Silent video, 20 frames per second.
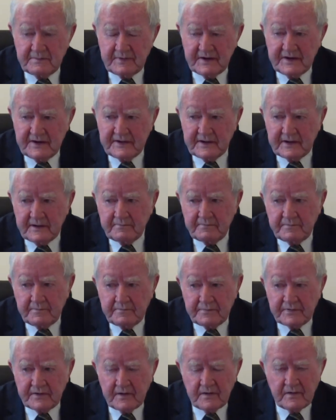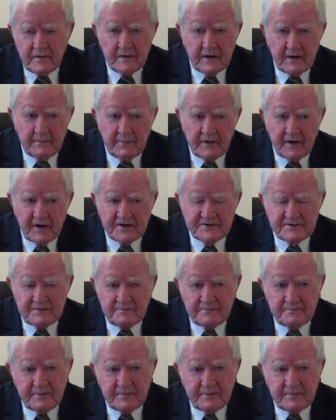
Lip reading: by the pro-abortion,